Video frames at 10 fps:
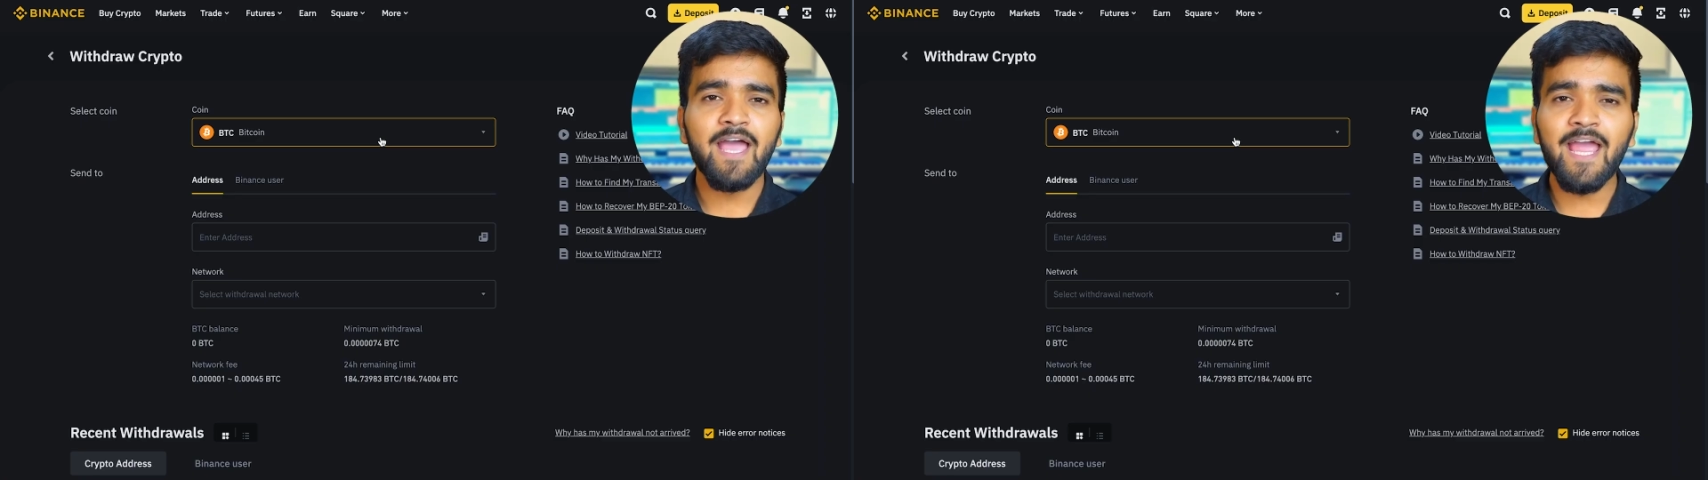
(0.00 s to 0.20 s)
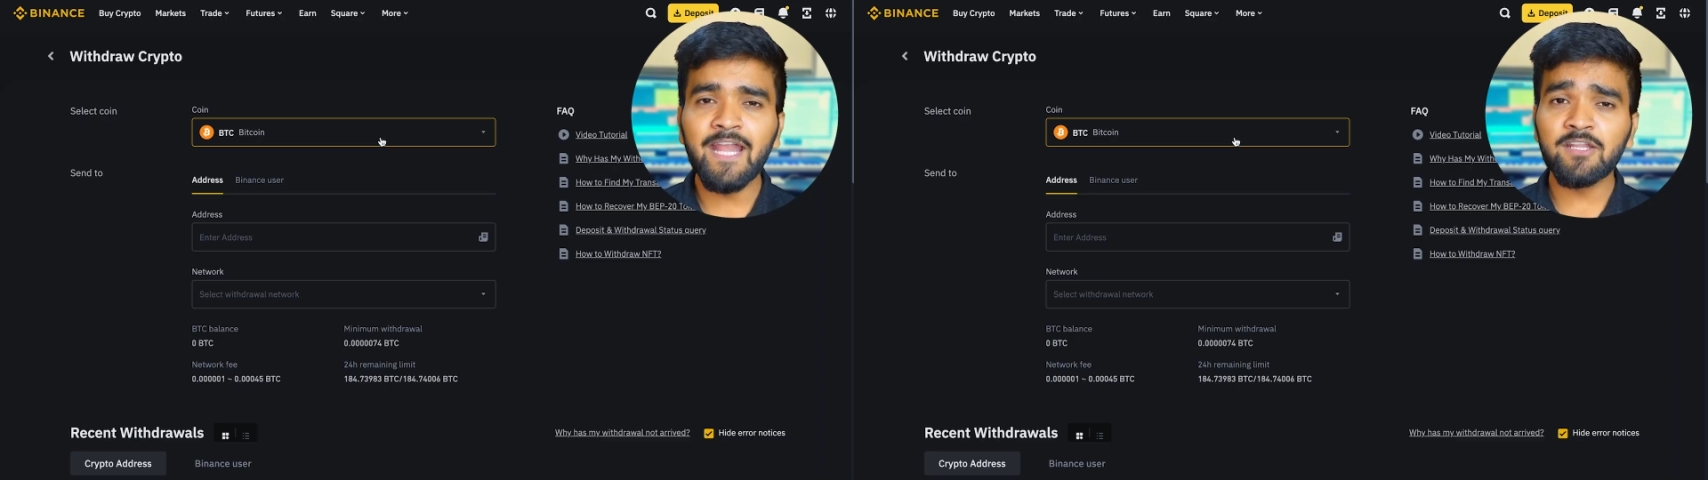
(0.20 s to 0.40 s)

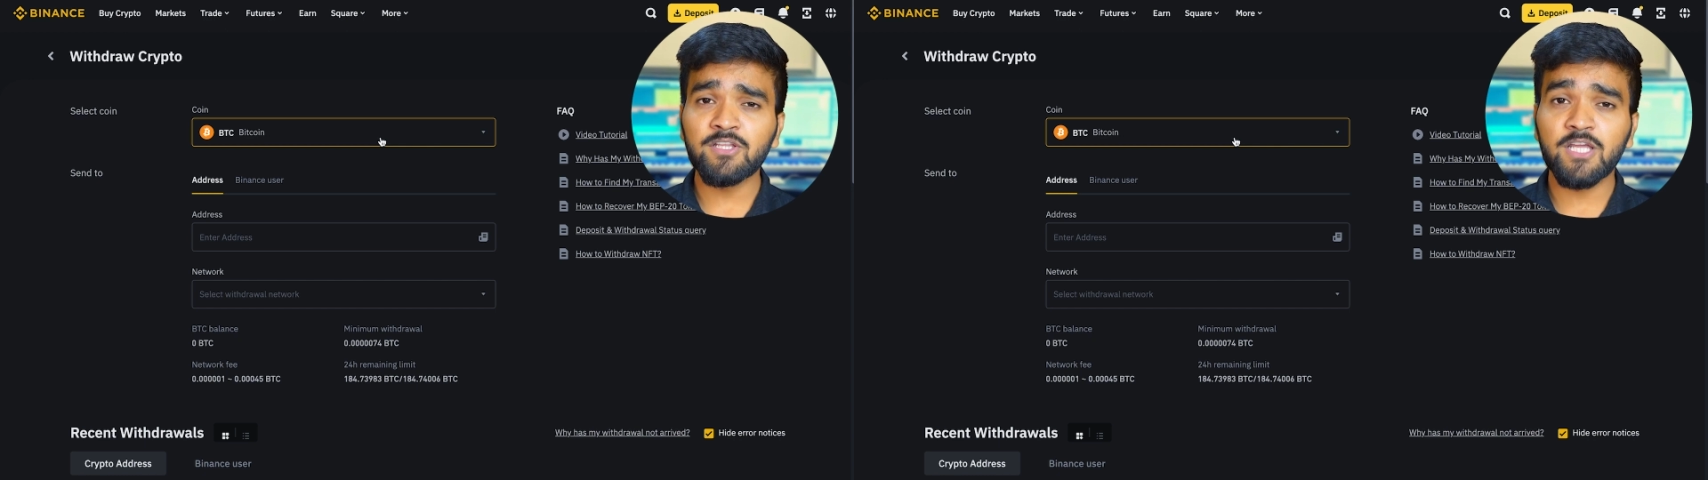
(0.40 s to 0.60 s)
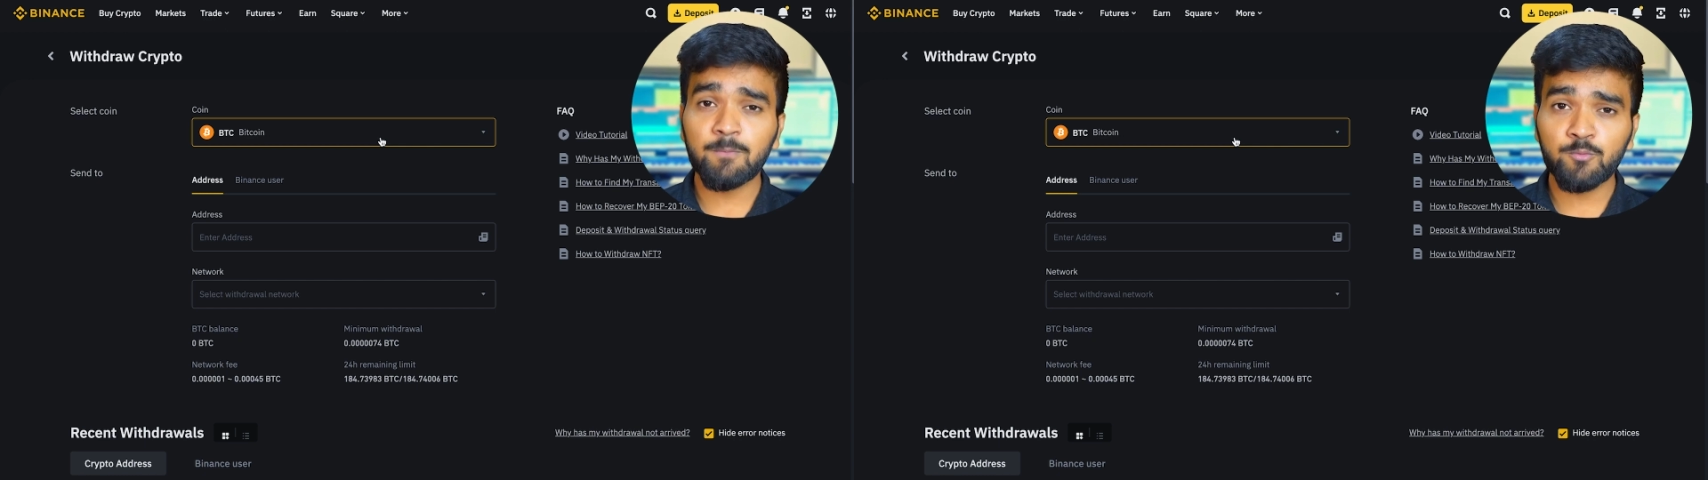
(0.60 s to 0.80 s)
Enter the
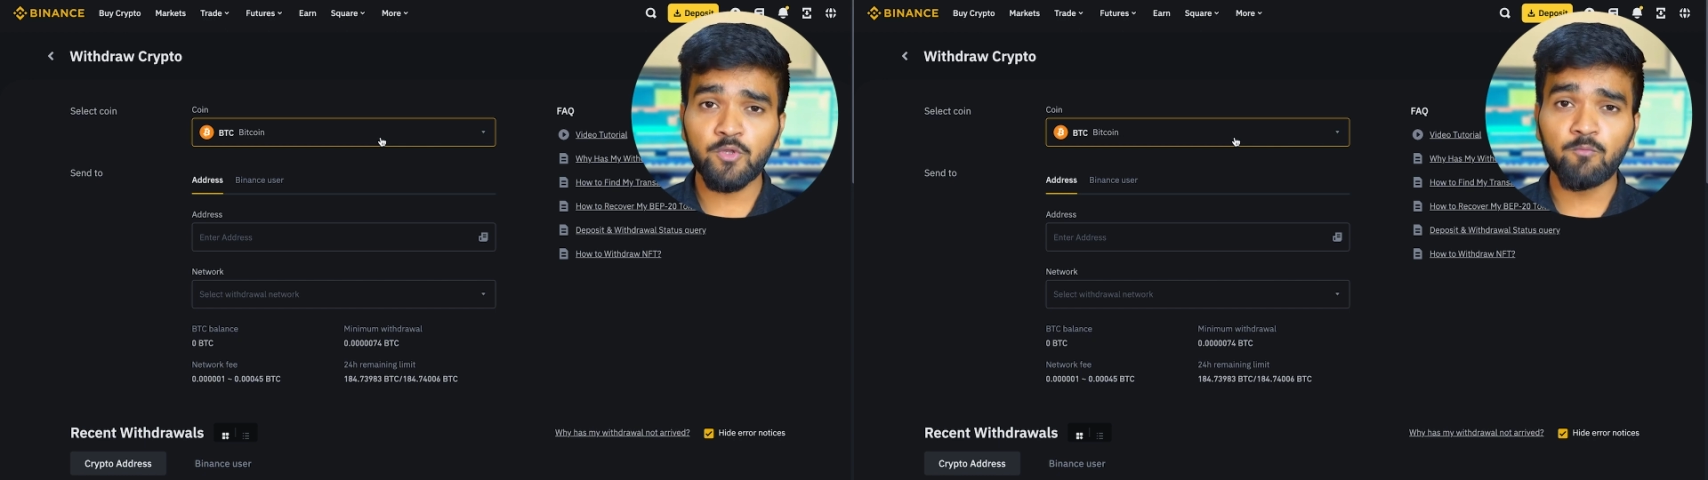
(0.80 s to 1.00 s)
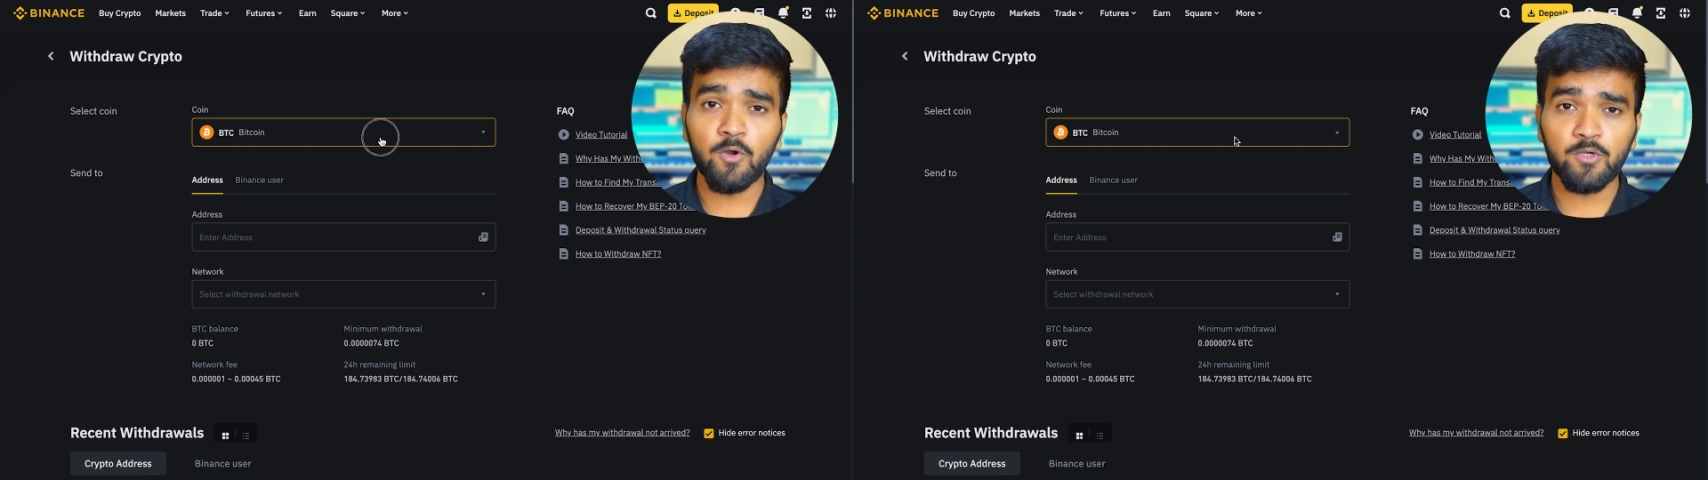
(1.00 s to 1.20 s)
crypto you
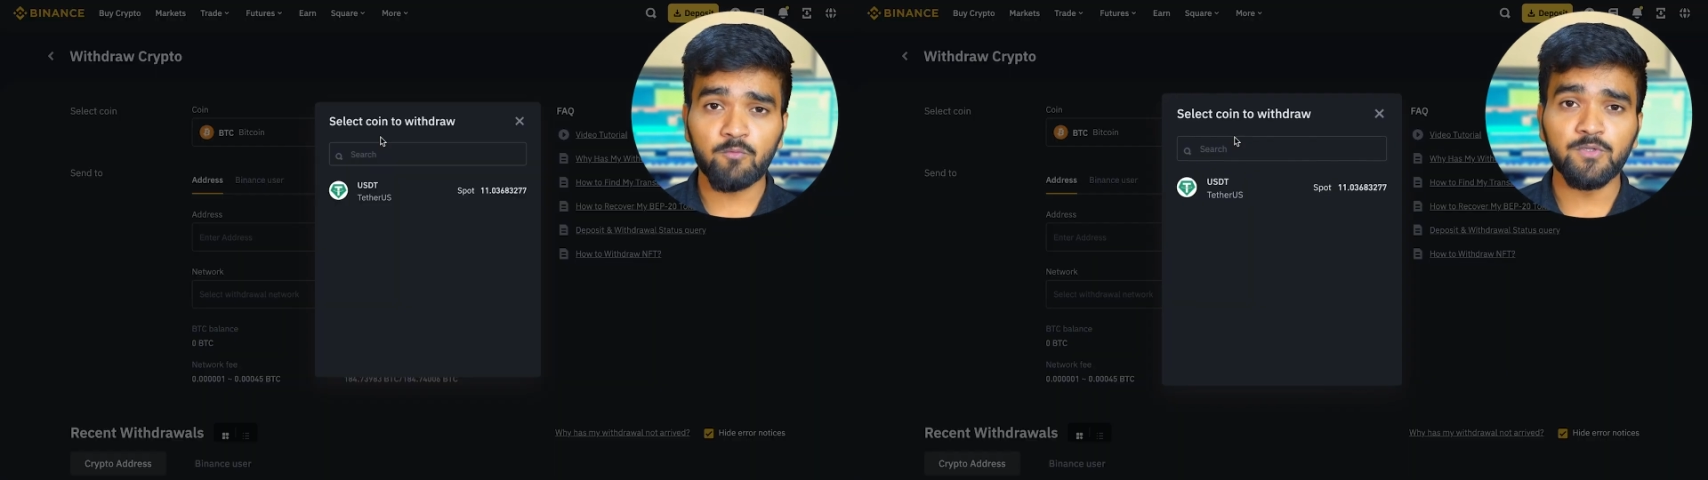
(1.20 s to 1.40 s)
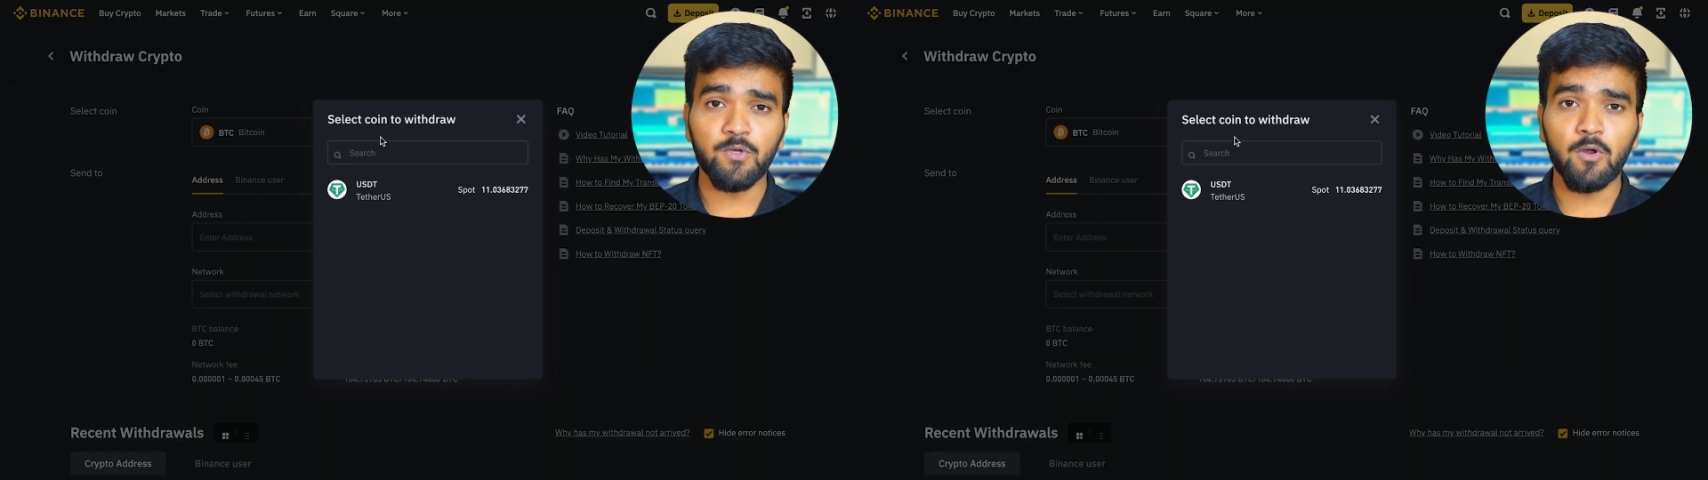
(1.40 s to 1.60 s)
want to
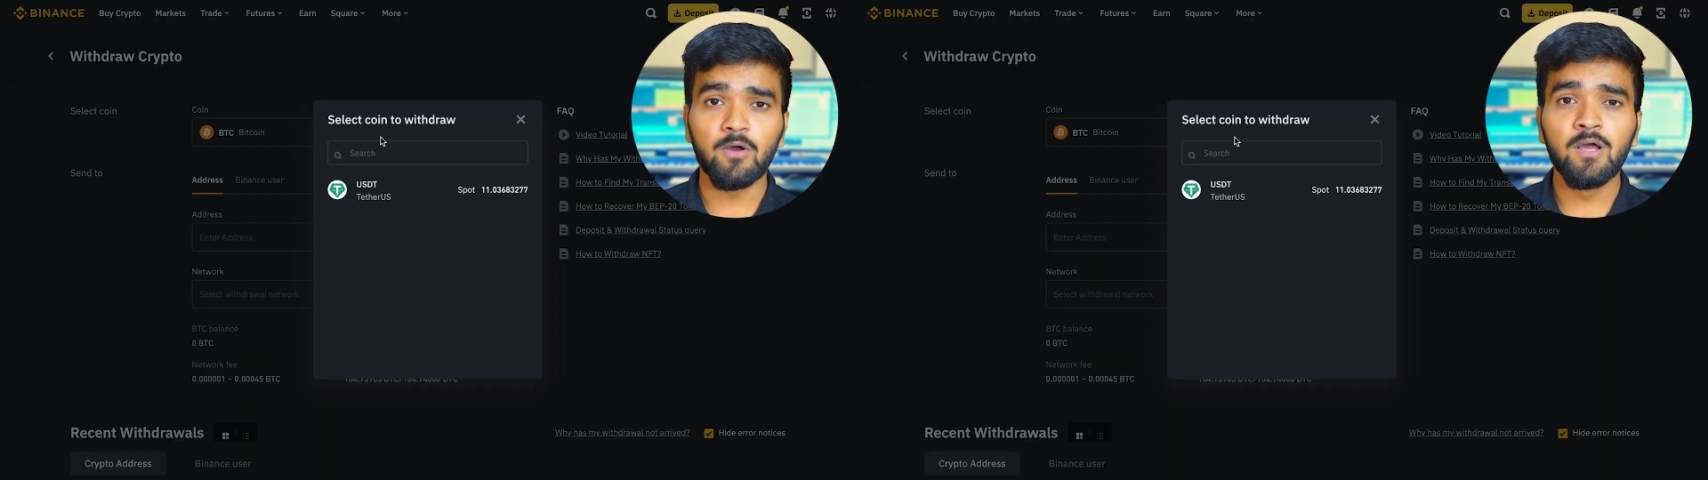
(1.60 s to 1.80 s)
withdraw.